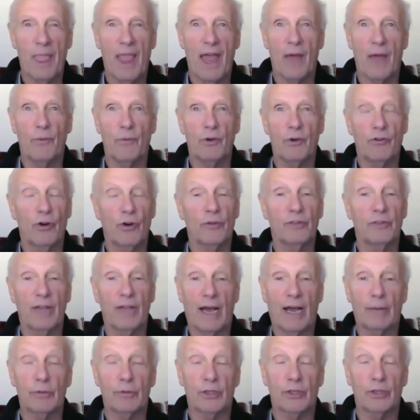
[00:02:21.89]
and we drove to
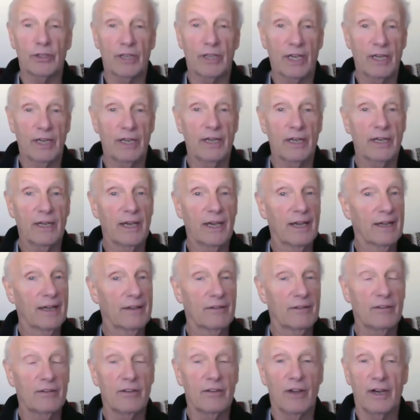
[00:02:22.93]
Albuquerque,
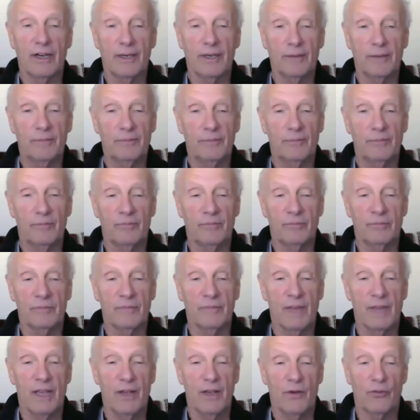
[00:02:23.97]
and
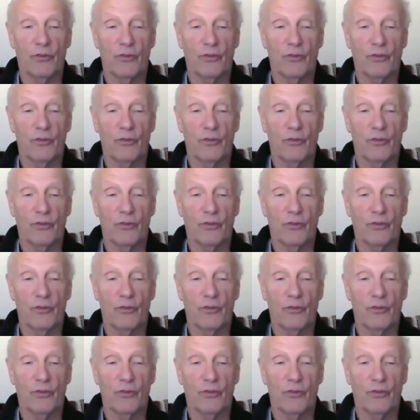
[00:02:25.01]
it